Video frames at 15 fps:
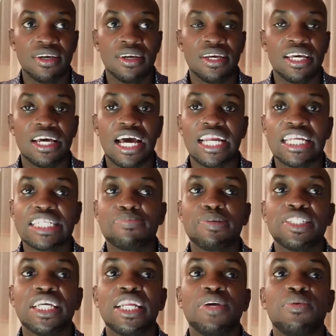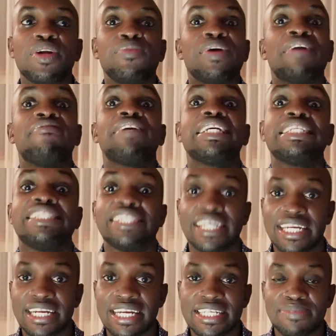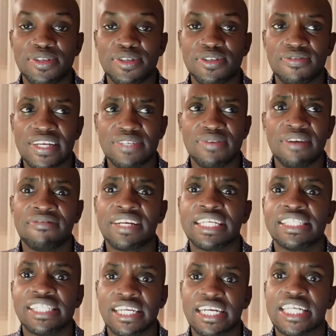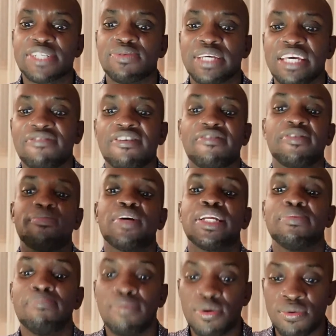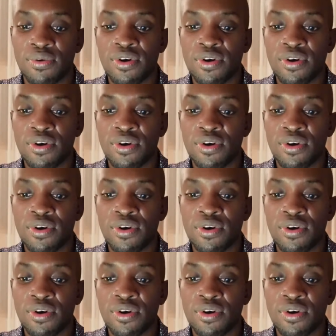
And especially when we are very generous, most of us, we are very generous. We give everybody blue.